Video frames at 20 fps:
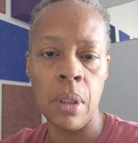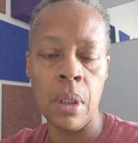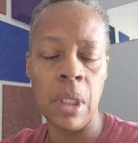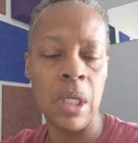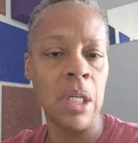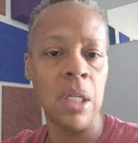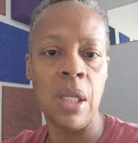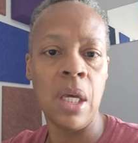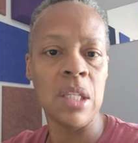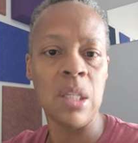
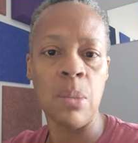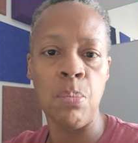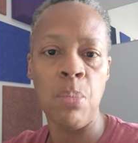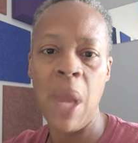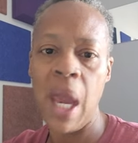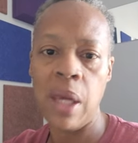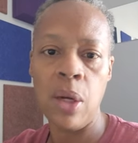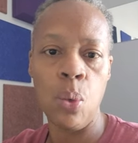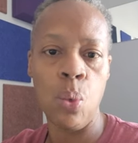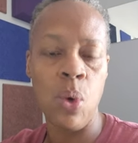And it doesn't
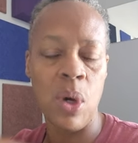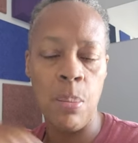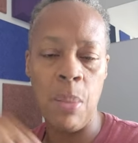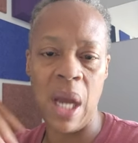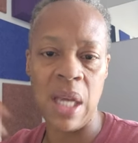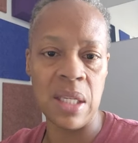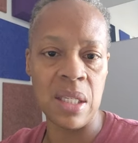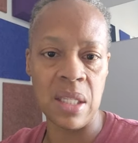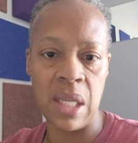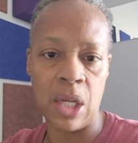matter what
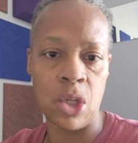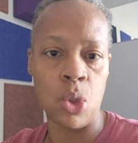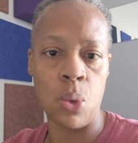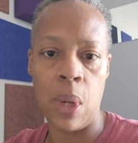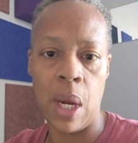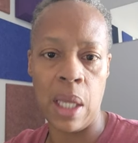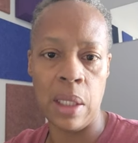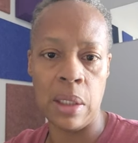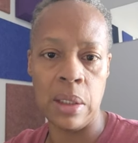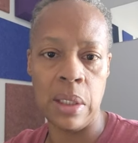my
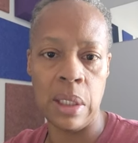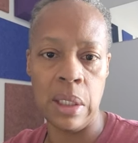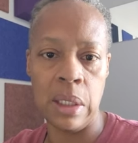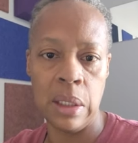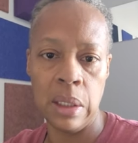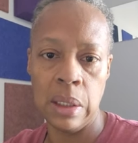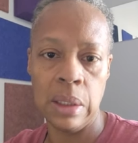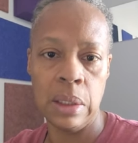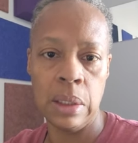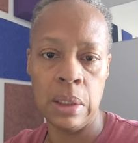
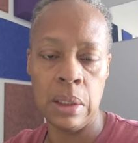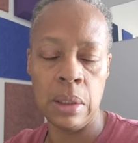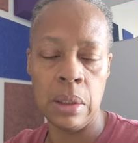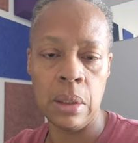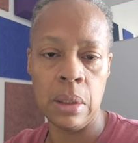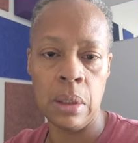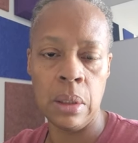sexuality is.